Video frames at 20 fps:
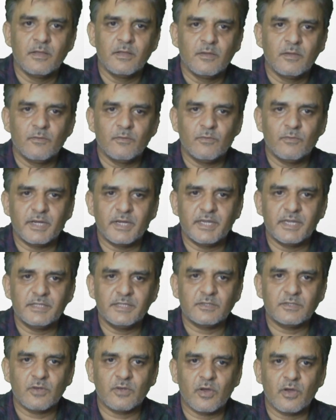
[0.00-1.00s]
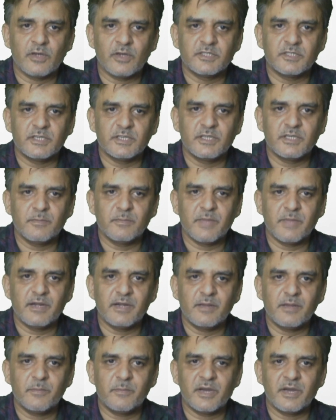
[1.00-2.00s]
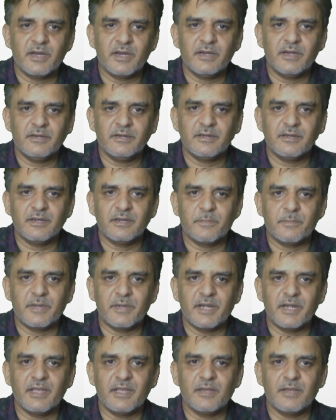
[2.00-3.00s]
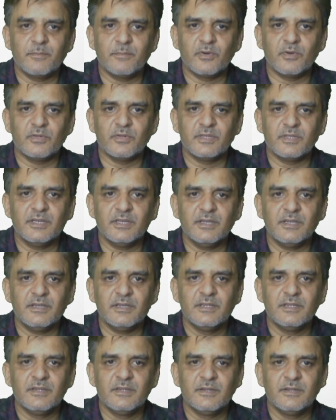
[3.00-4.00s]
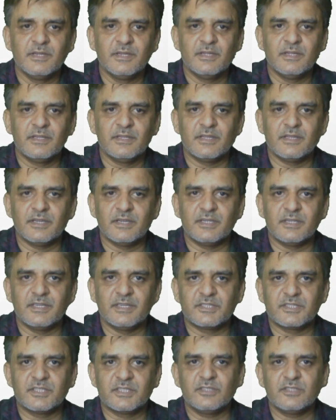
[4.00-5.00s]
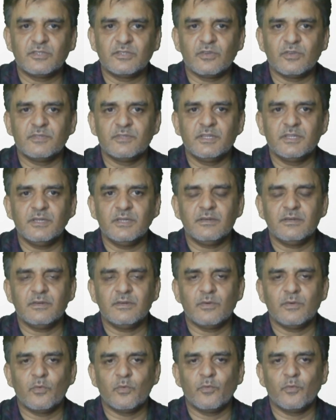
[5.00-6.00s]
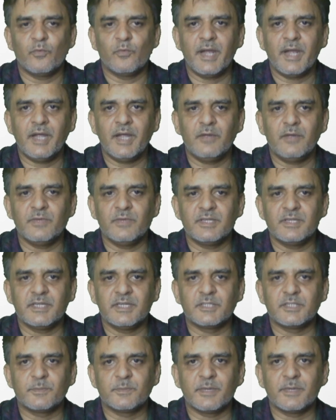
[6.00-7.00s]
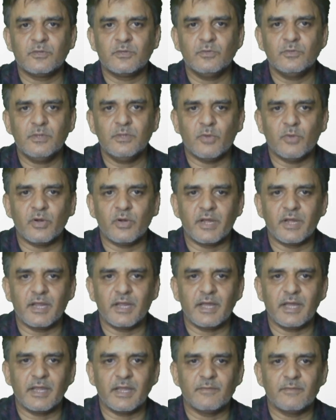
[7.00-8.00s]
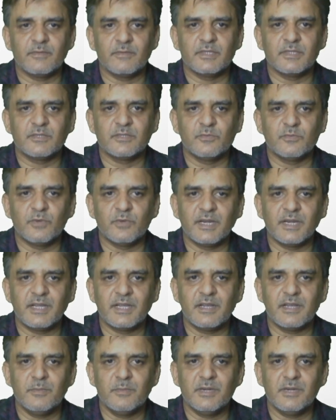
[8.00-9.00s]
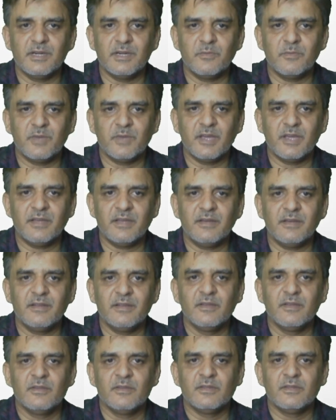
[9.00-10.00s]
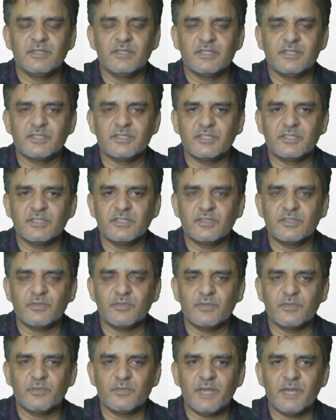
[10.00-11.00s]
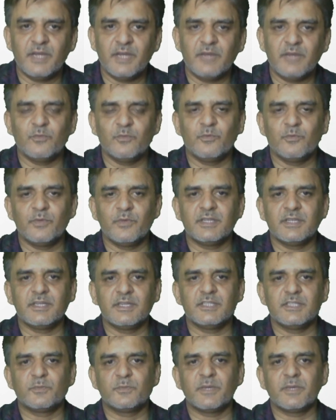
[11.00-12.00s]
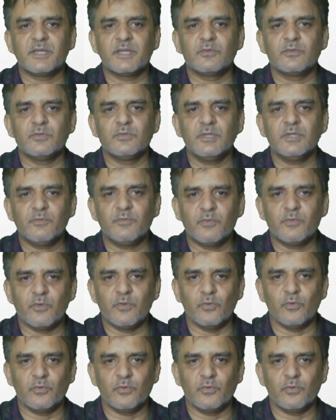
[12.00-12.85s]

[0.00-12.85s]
One is horizontal multiplier, depending upon the distance of the weight with respect to the body line. This is vertical multiplier, distance of the weight with respect to the floor.